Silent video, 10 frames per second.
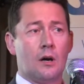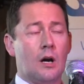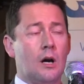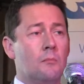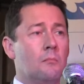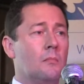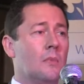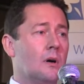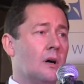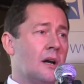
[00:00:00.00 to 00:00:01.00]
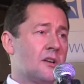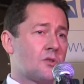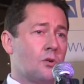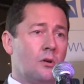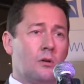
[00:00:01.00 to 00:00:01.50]
And
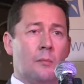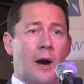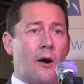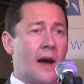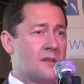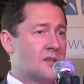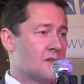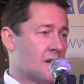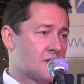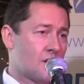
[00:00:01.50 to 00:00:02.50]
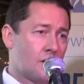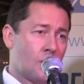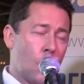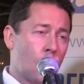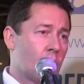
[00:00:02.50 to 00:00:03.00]
it's got about 86
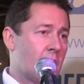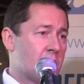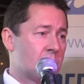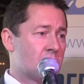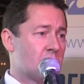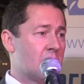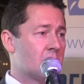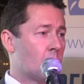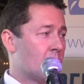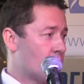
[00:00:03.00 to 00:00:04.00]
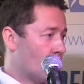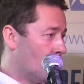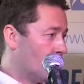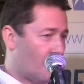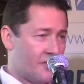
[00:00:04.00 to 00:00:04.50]
co-creation seats, which are
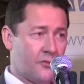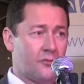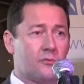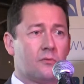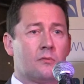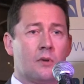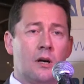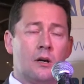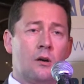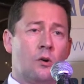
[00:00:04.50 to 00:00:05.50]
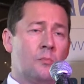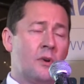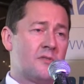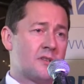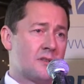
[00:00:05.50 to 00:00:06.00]
open office
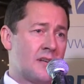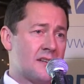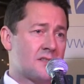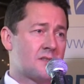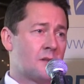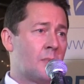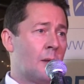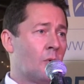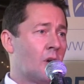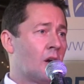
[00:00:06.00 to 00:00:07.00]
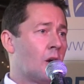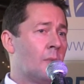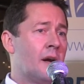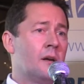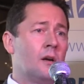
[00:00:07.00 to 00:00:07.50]
desks that people can
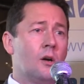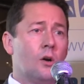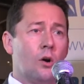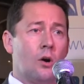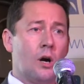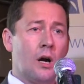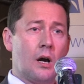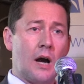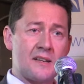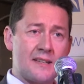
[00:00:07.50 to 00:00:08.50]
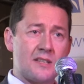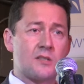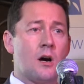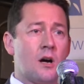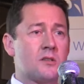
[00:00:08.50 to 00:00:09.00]
come in as they
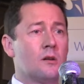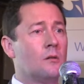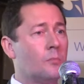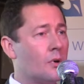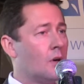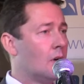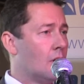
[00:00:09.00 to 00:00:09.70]
start up.